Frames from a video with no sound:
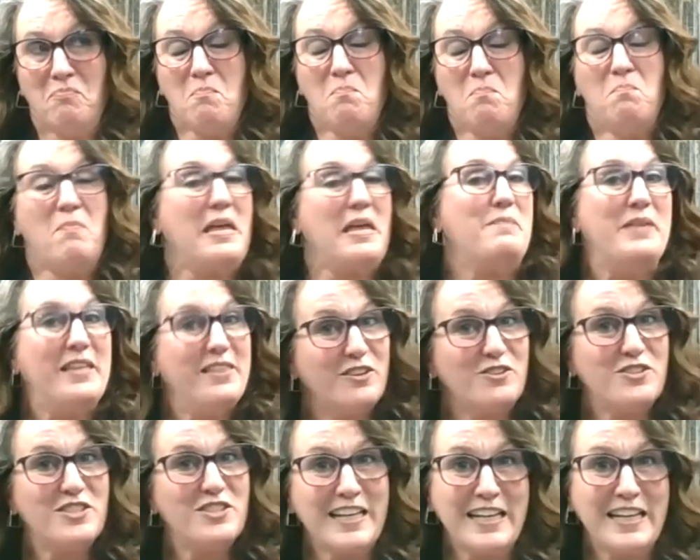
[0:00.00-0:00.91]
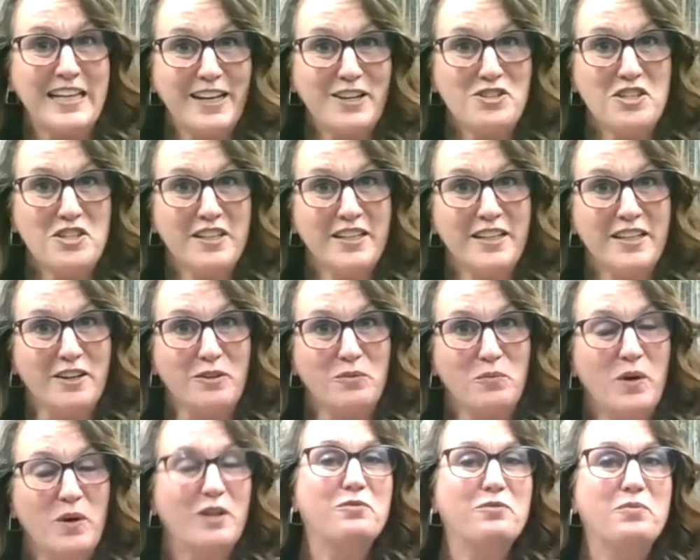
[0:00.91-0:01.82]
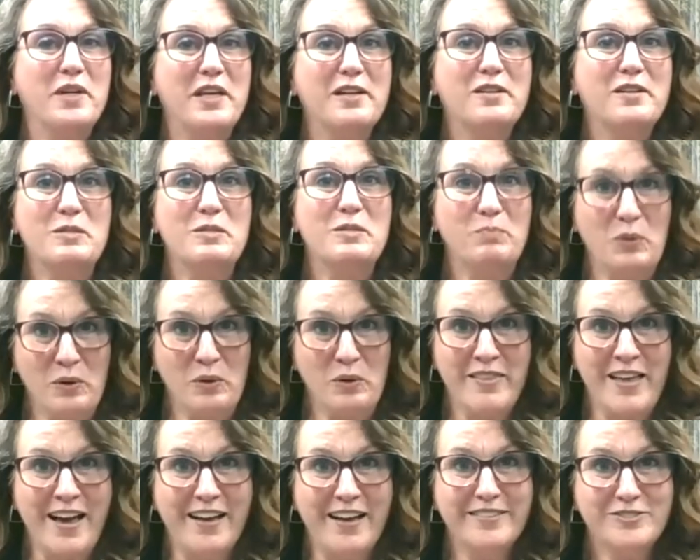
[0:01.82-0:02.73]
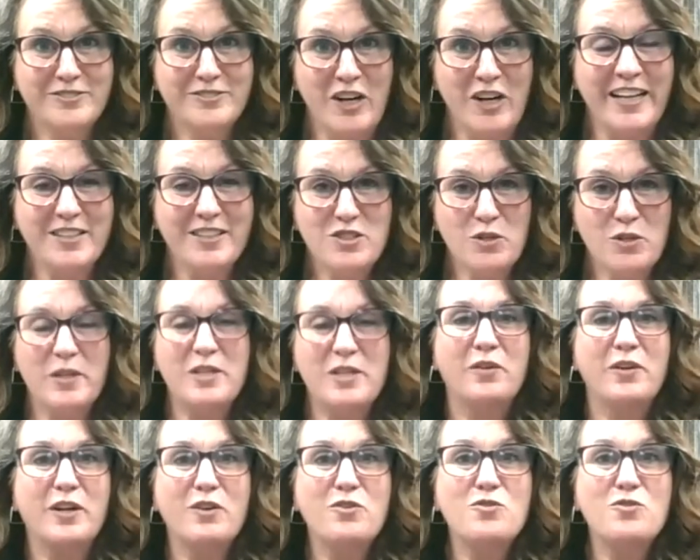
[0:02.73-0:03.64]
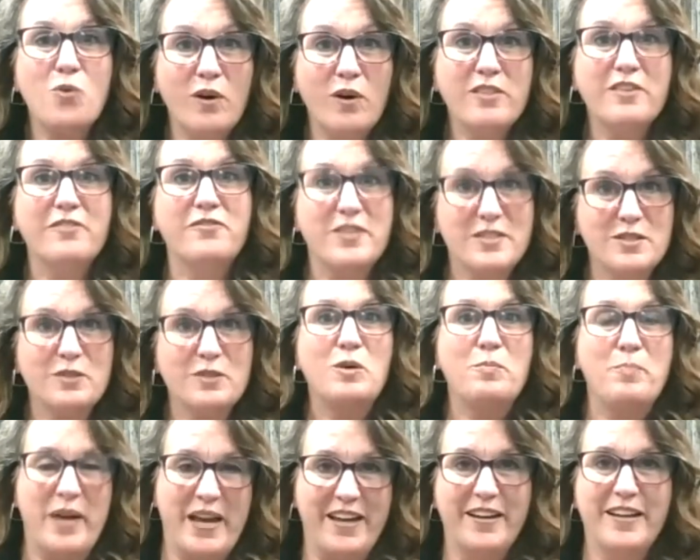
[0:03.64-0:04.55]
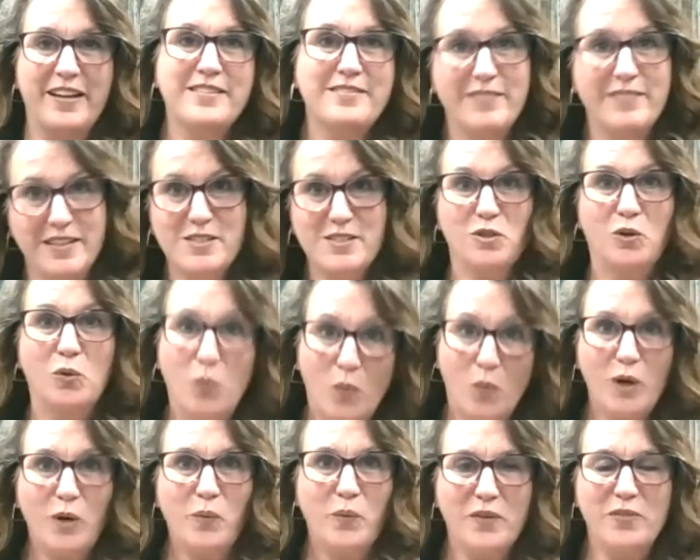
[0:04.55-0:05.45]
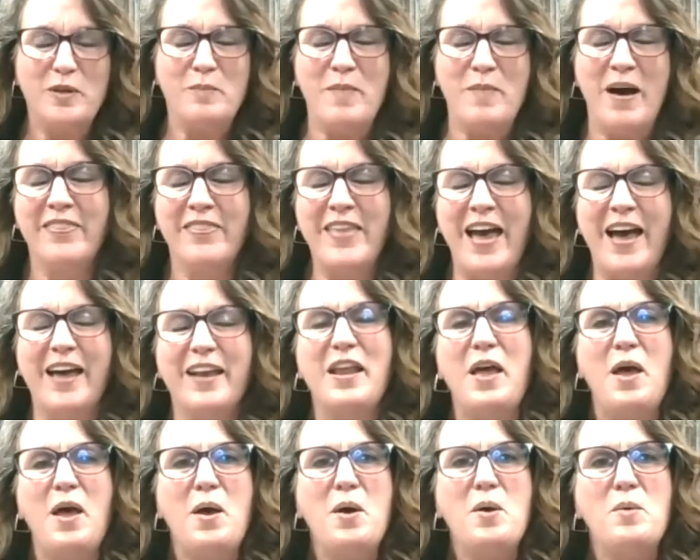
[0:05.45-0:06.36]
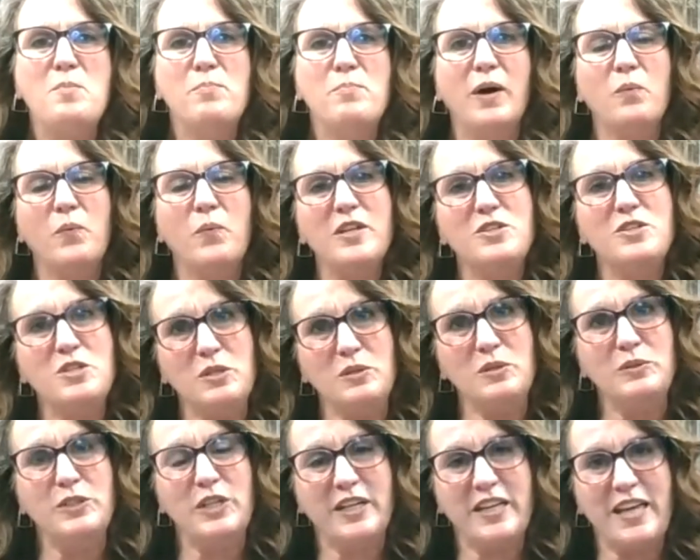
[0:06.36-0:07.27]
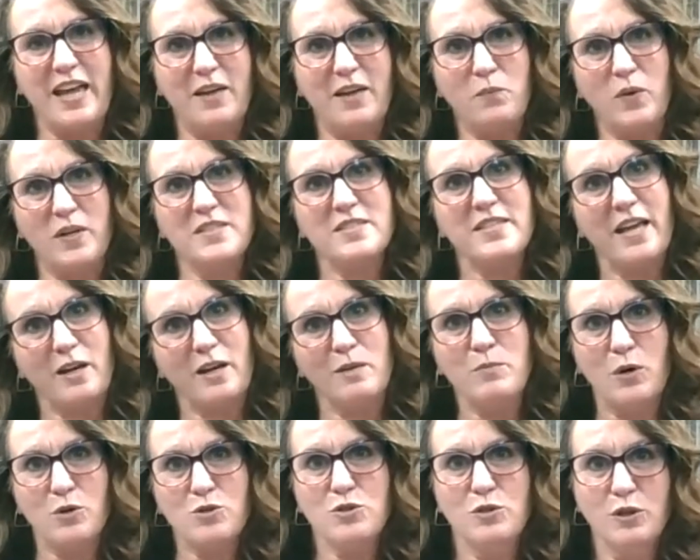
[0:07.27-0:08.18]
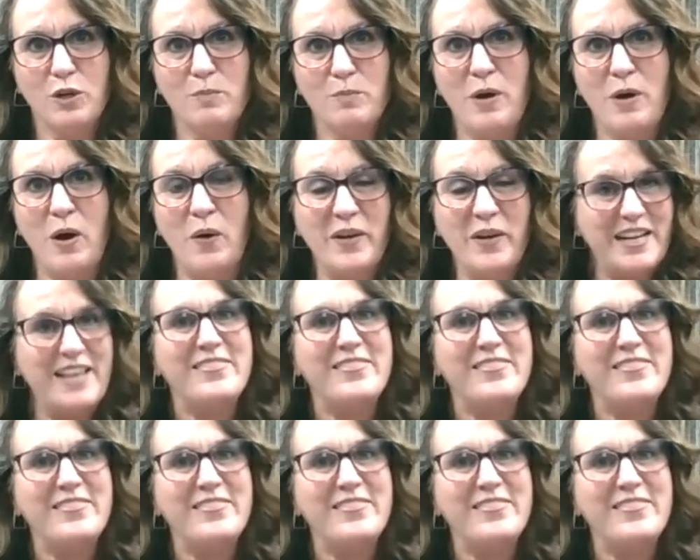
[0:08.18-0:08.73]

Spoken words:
maybe there's a connection here. What if we explore that, right? So we don't ignore the physical pain. I still work with them on that, but we do look at what's that emotional component.